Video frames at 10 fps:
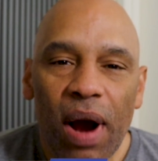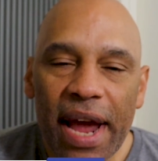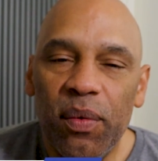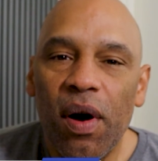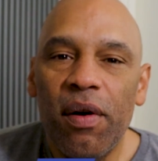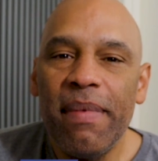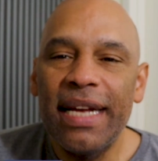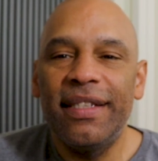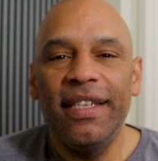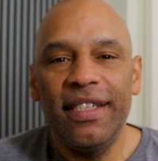Right, welcome
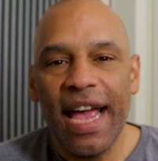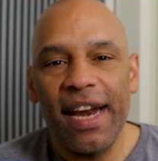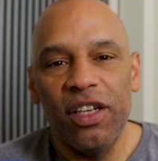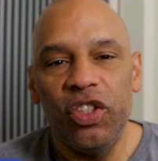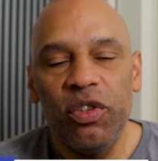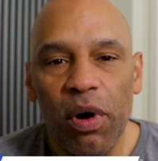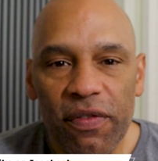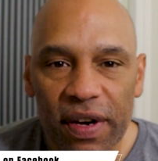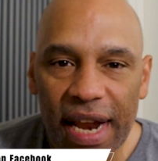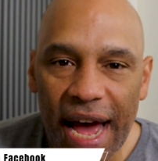back to the channel. It's your boy
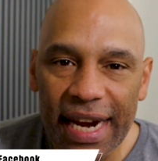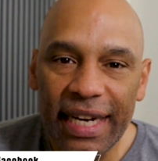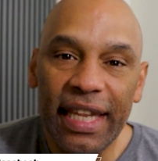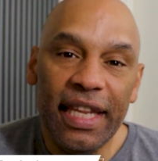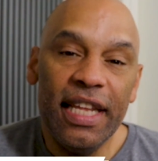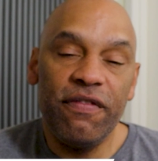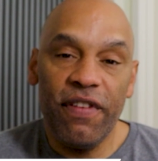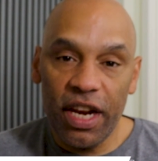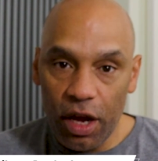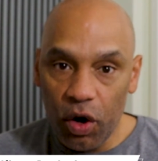Fanon, and in this
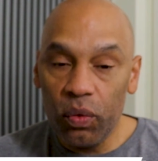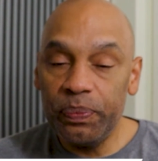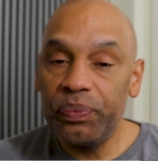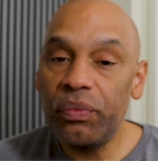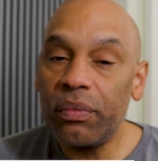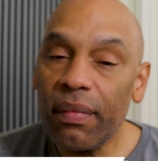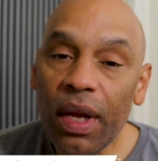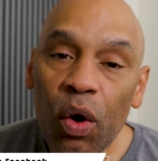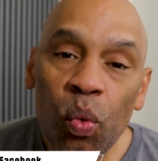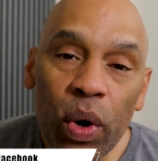video,
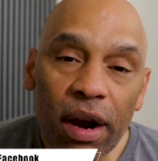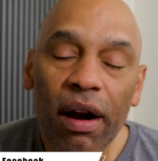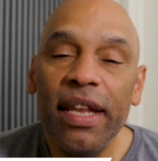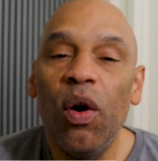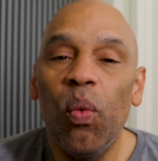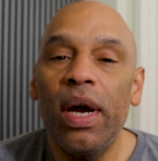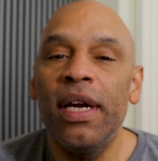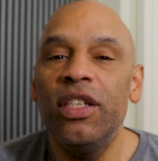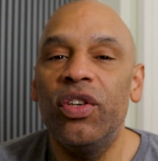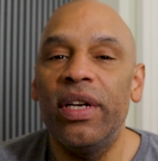we are in the
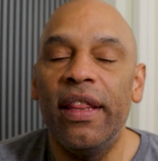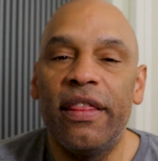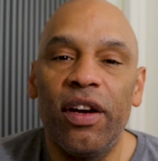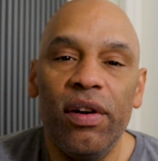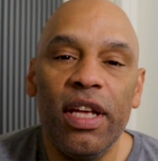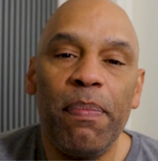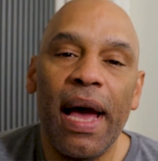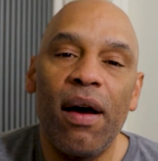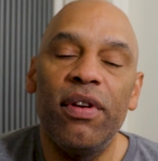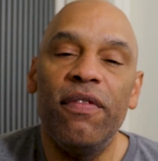
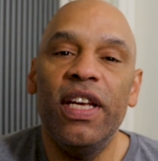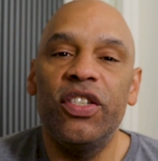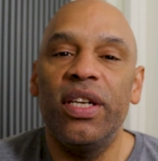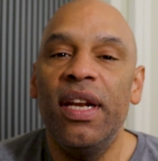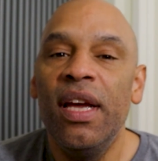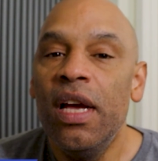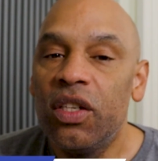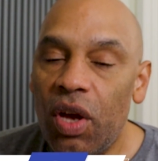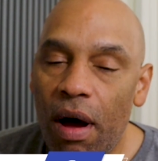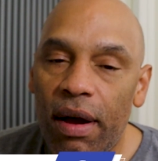130-pound division
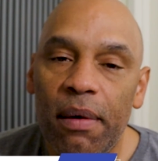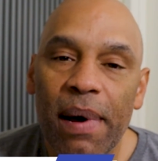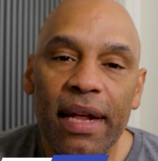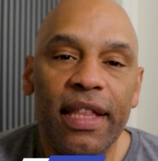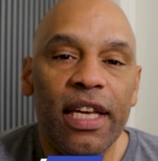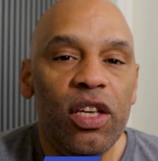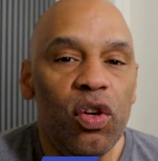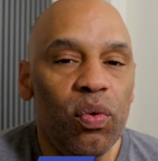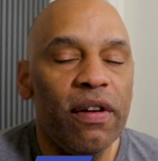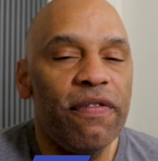talking about the
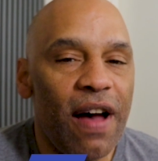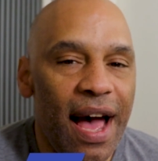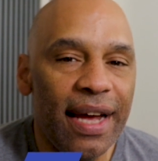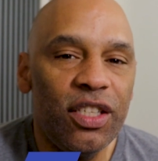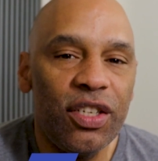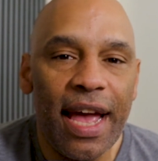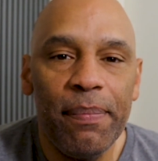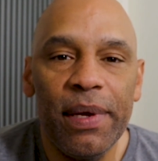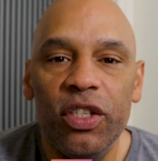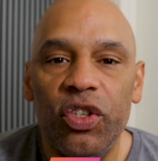unified
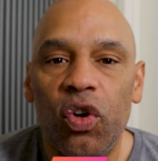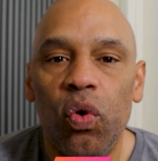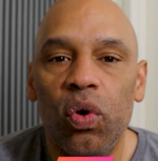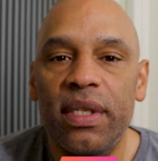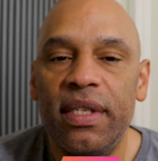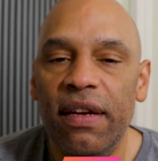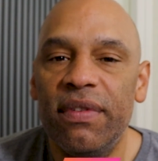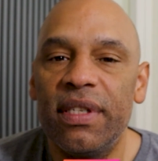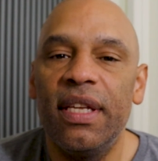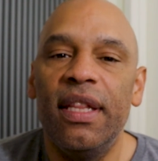champion Shakur
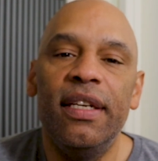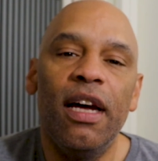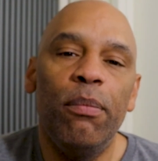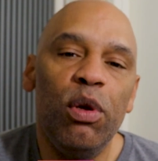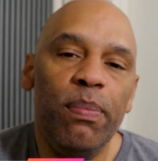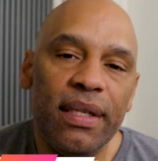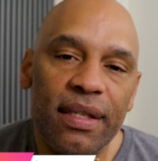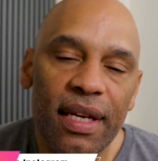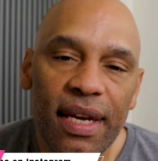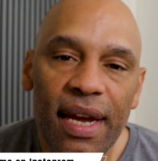Stevenson, the
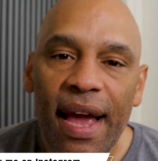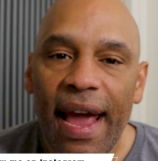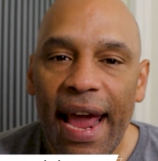WBC